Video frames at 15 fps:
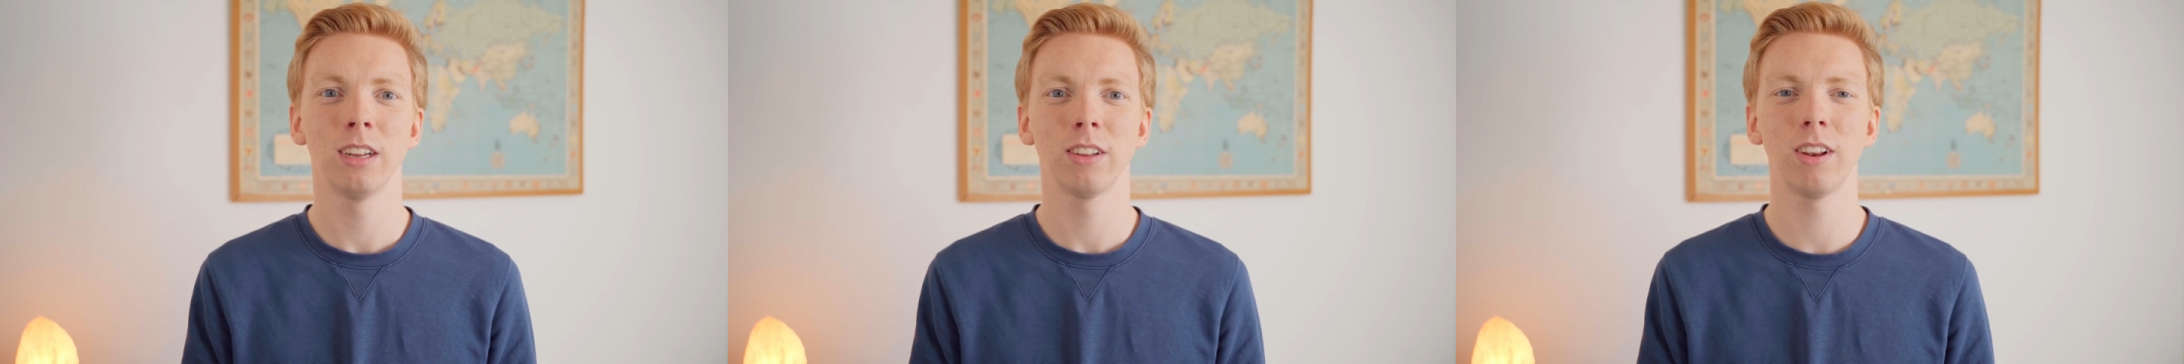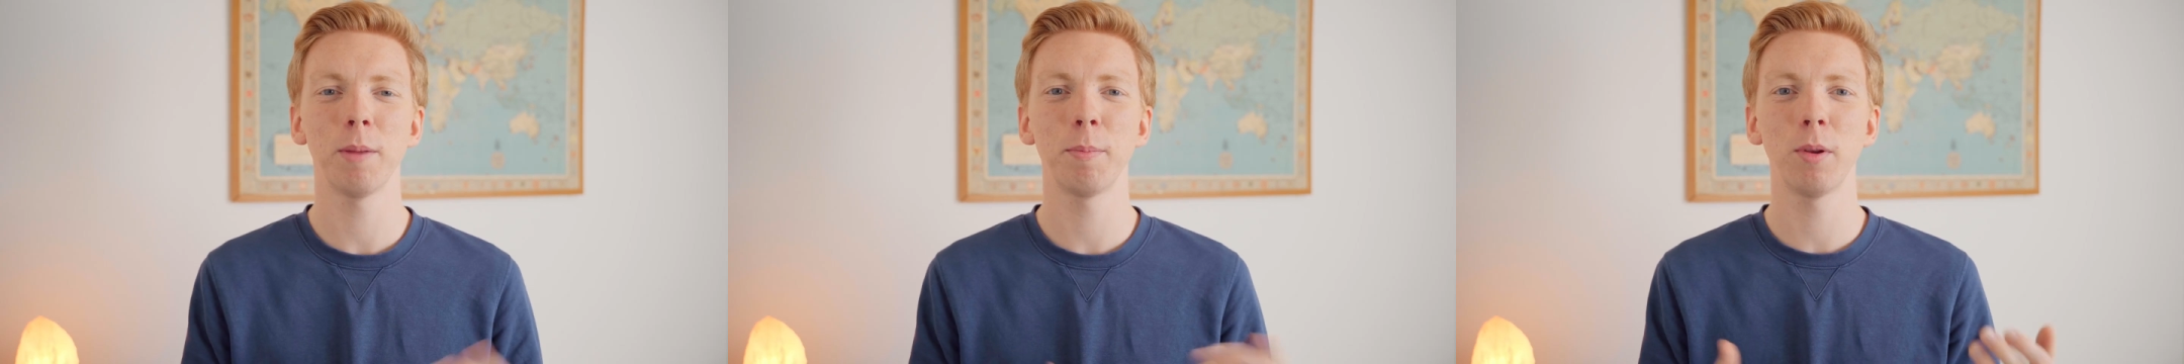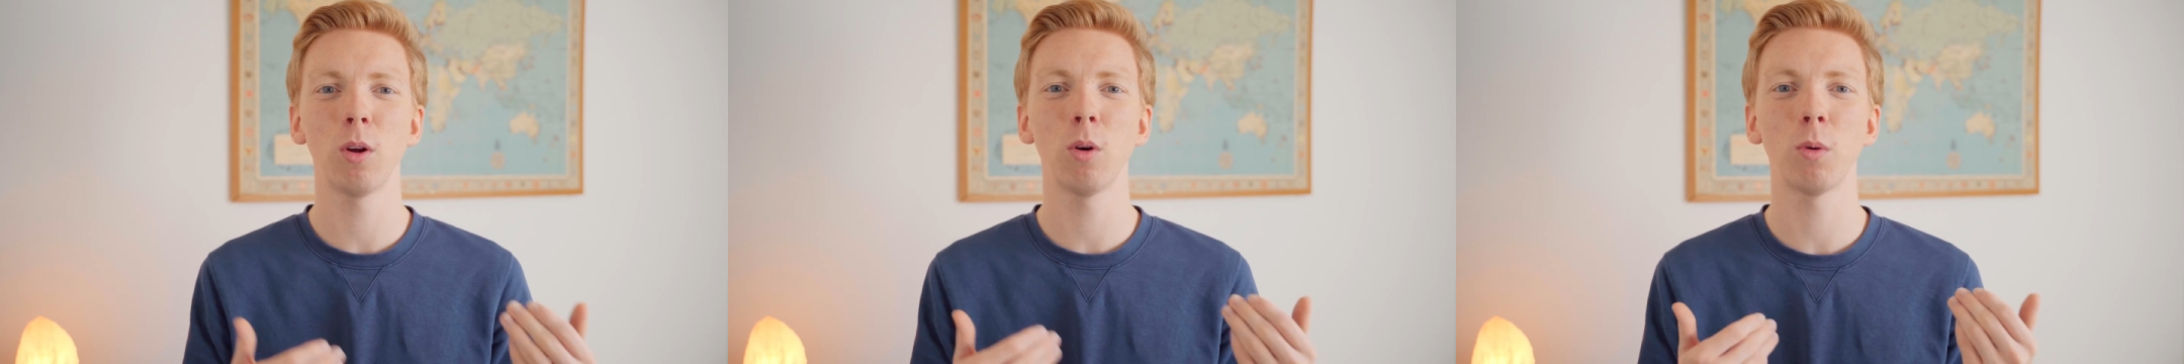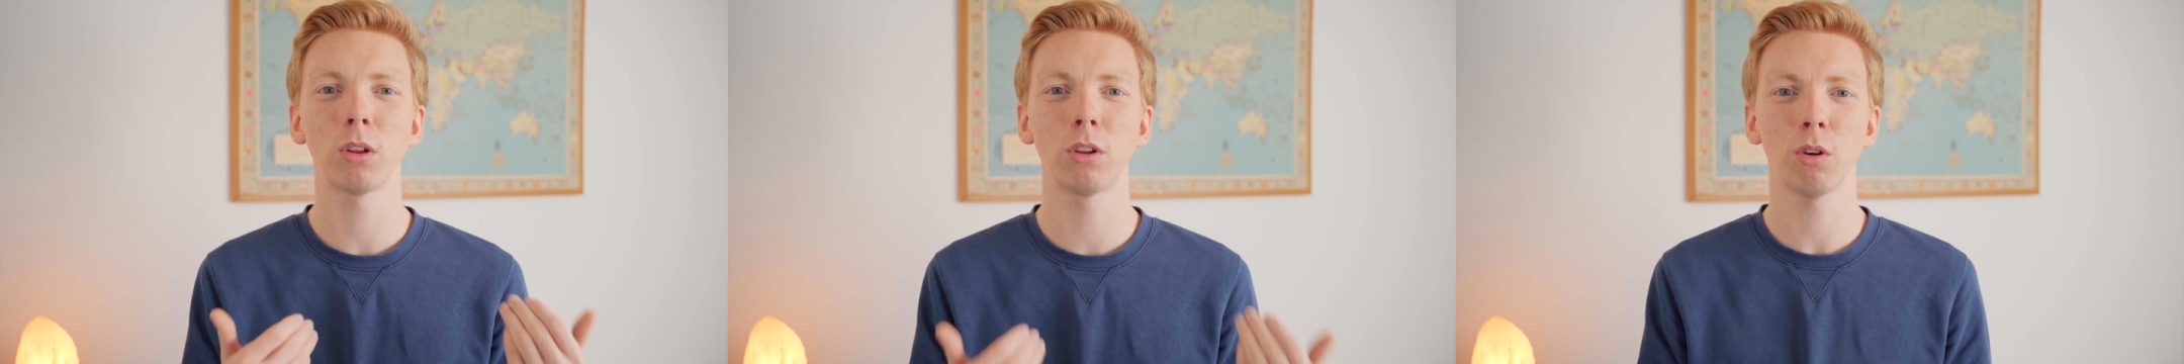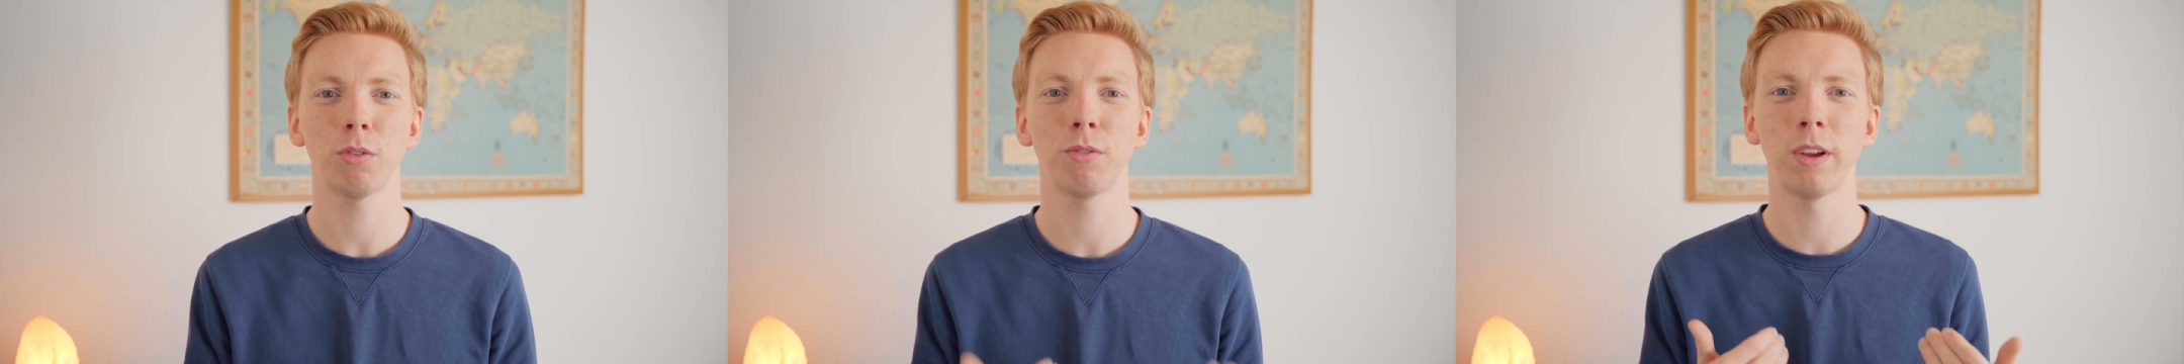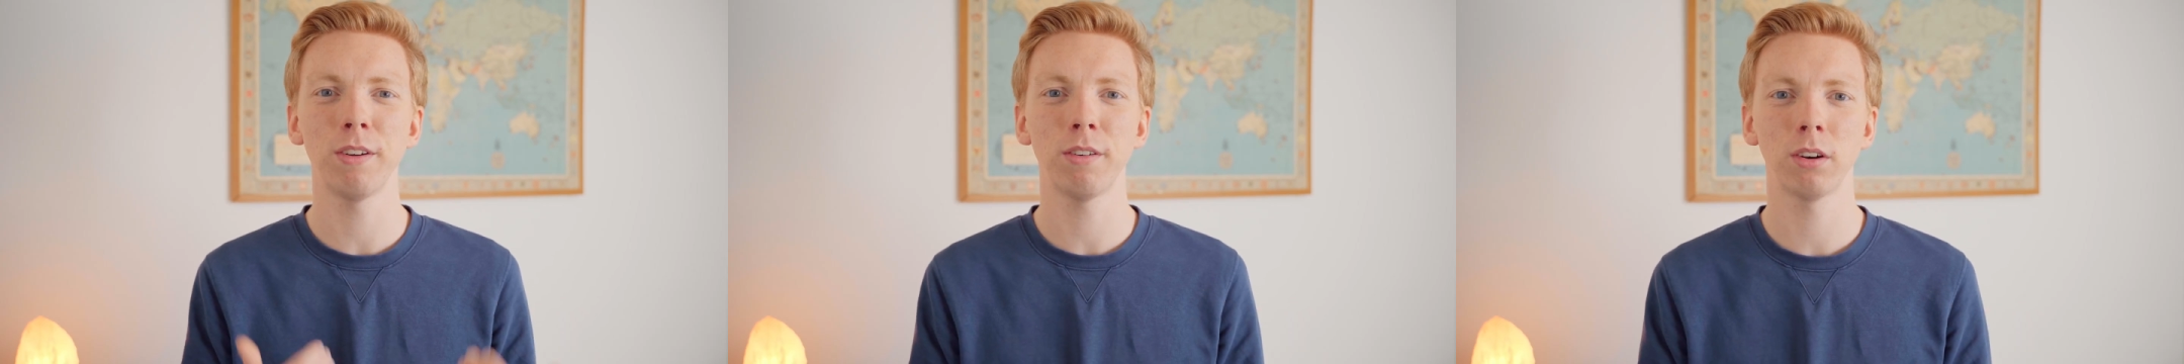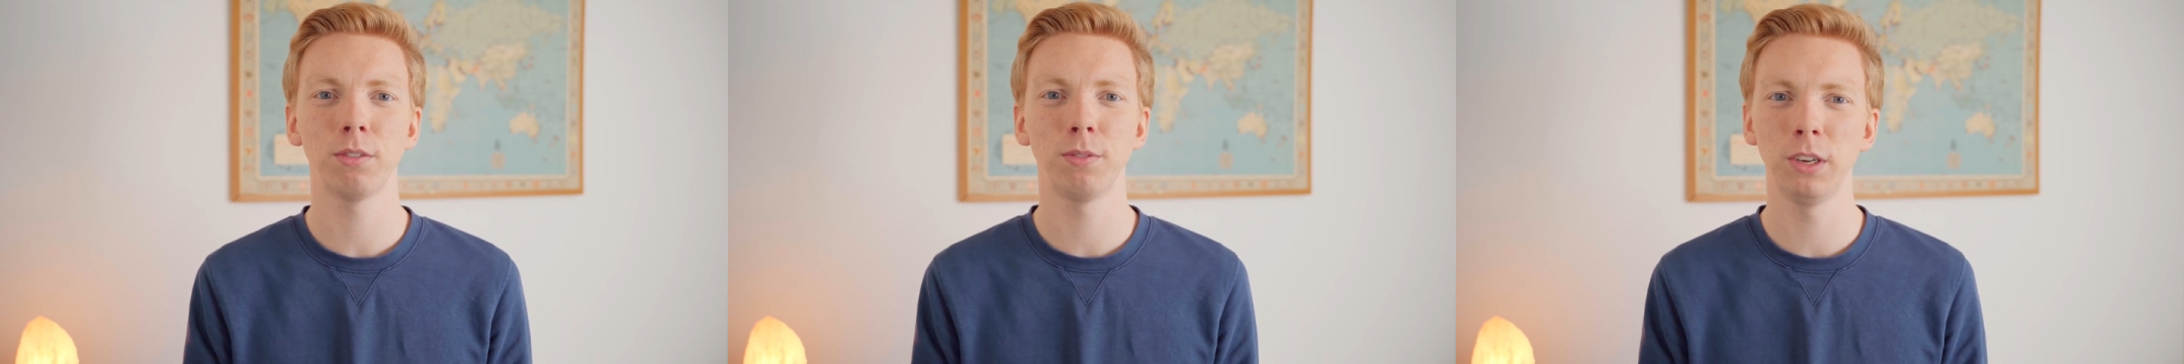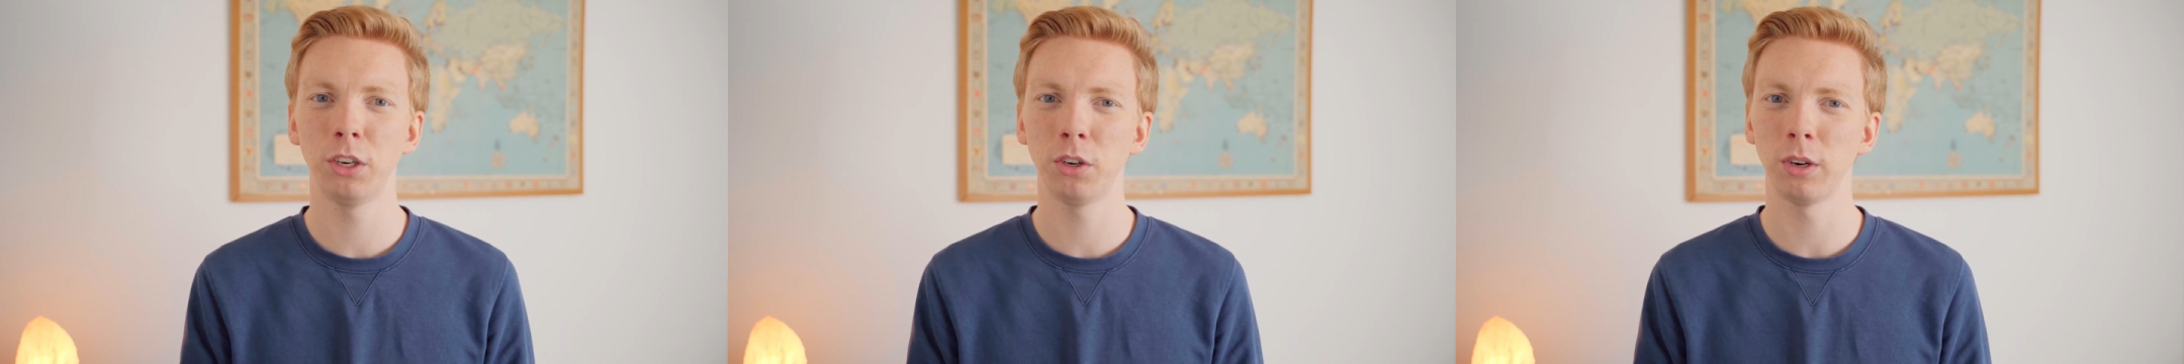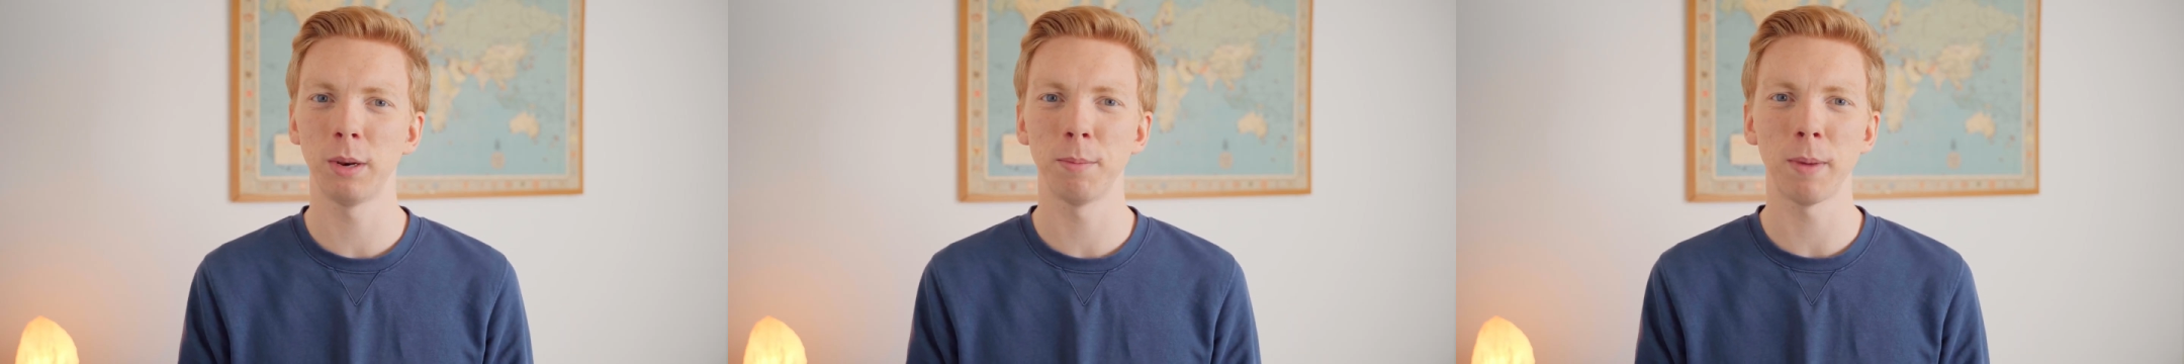So let me know what your favorite feature in